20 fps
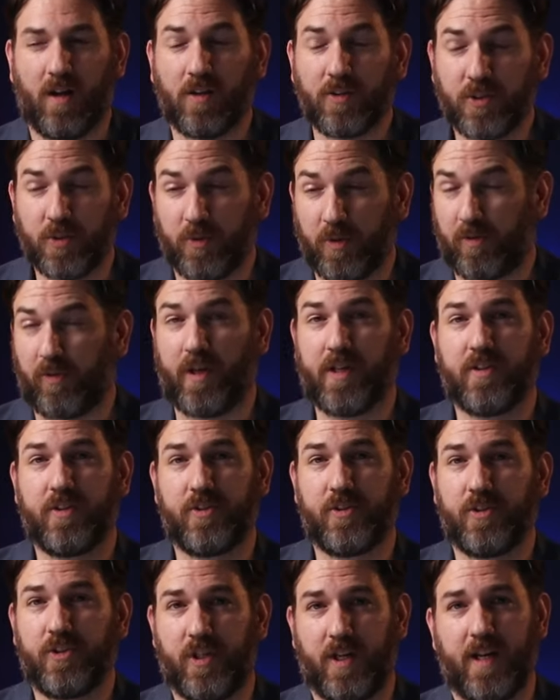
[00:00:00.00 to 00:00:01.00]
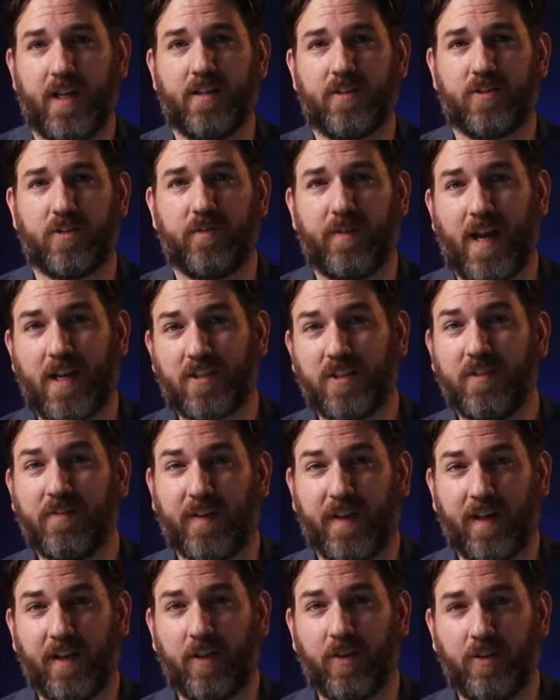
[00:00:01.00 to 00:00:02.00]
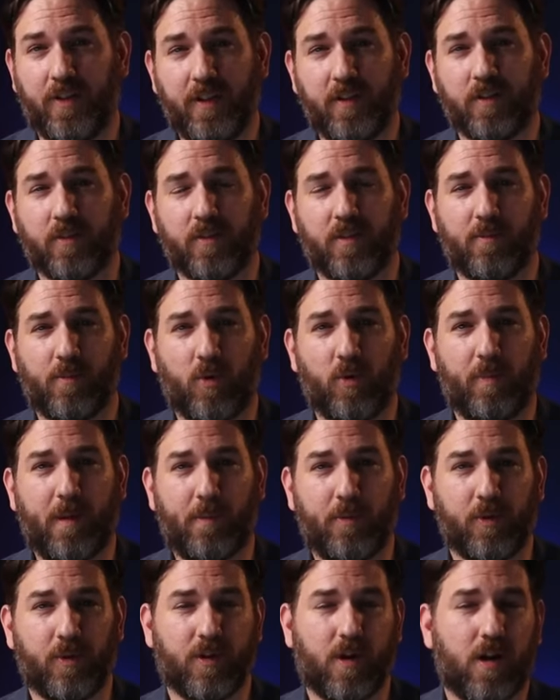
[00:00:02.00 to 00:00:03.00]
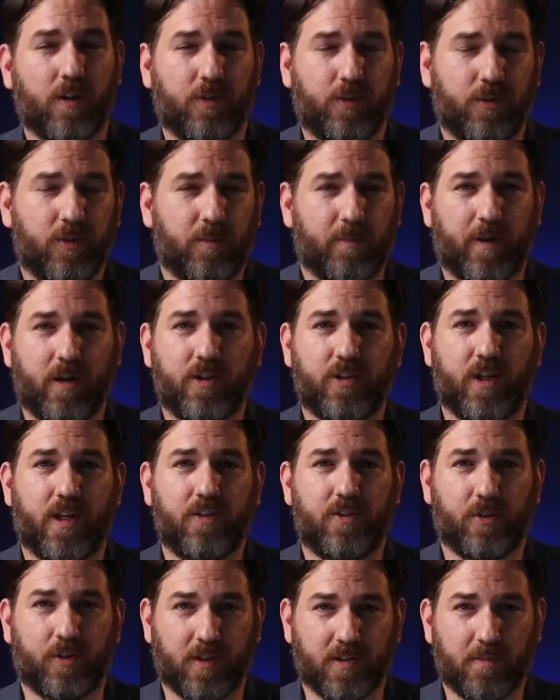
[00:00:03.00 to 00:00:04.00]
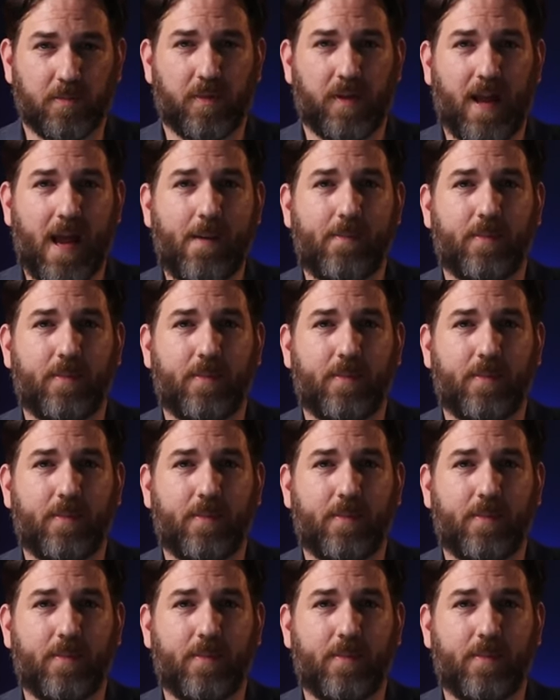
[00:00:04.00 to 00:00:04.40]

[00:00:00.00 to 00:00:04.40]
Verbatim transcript: It also increases your chance of actually finding a deal. The more people you talk to, the better chance you get something to